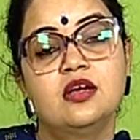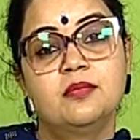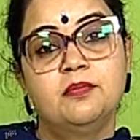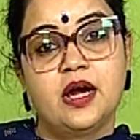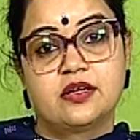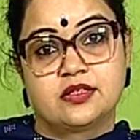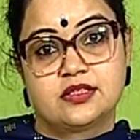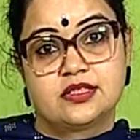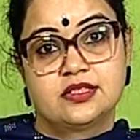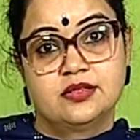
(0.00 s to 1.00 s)
But
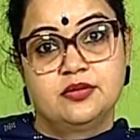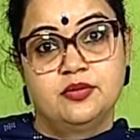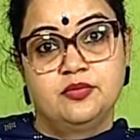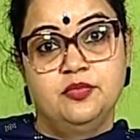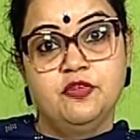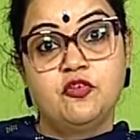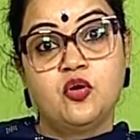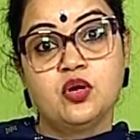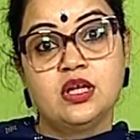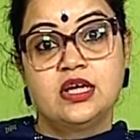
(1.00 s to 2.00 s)

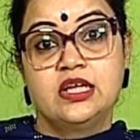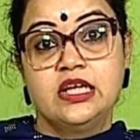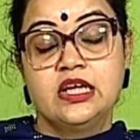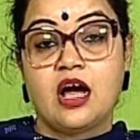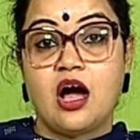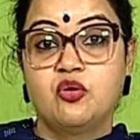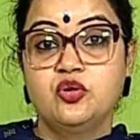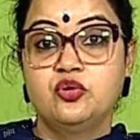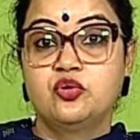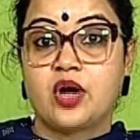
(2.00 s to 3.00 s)
before learning how
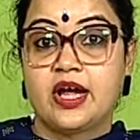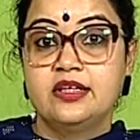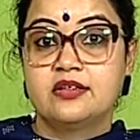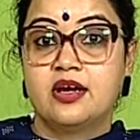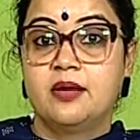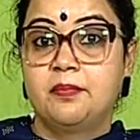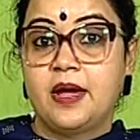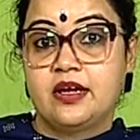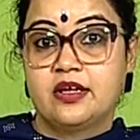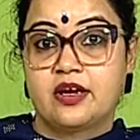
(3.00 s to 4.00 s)
to write a
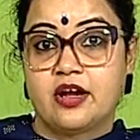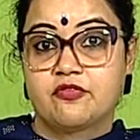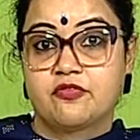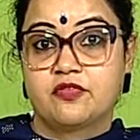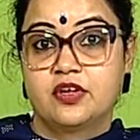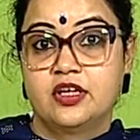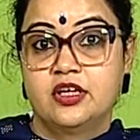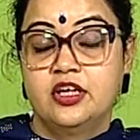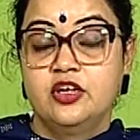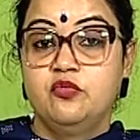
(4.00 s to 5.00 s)
paragraph,
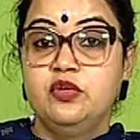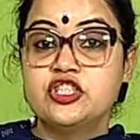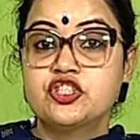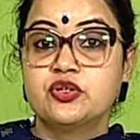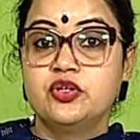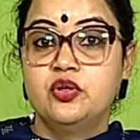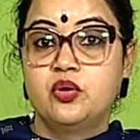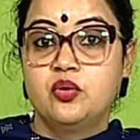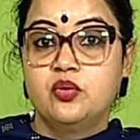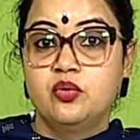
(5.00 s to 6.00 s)
we should
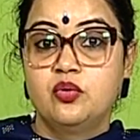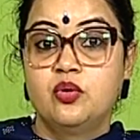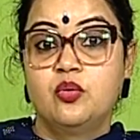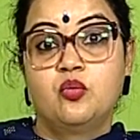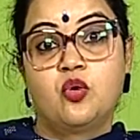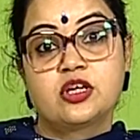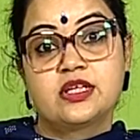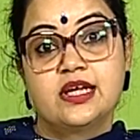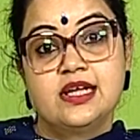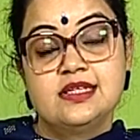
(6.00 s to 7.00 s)
know what
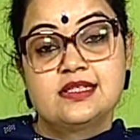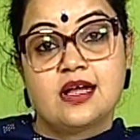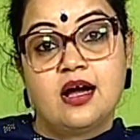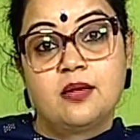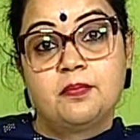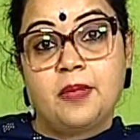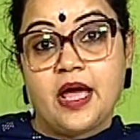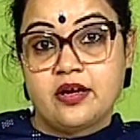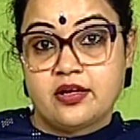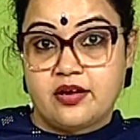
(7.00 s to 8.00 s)
is a
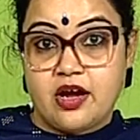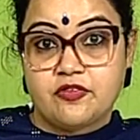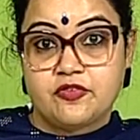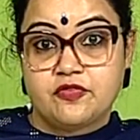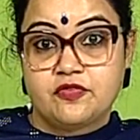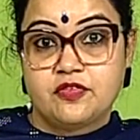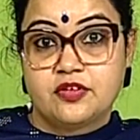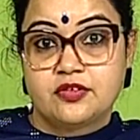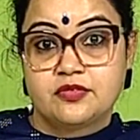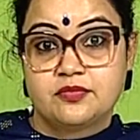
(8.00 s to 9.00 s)
paragraph.
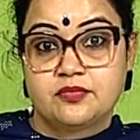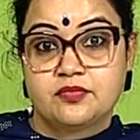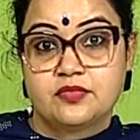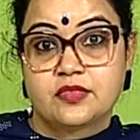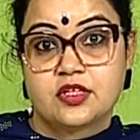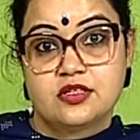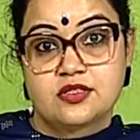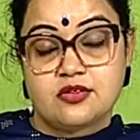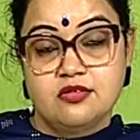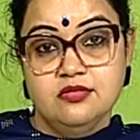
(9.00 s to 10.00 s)

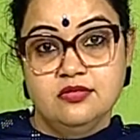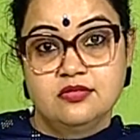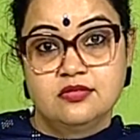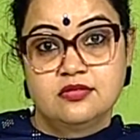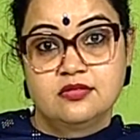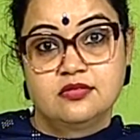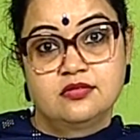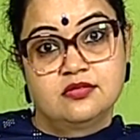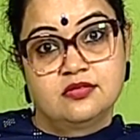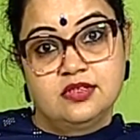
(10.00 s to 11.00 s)
So,
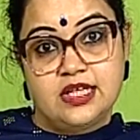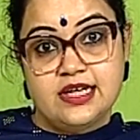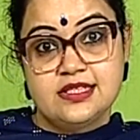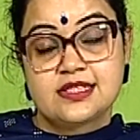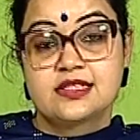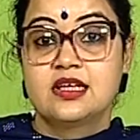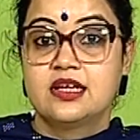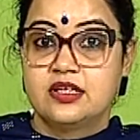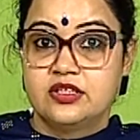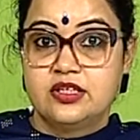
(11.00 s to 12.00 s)
let's
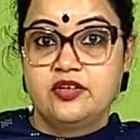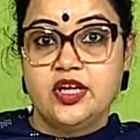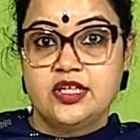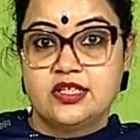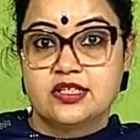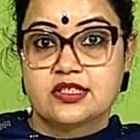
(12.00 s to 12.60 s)
read it.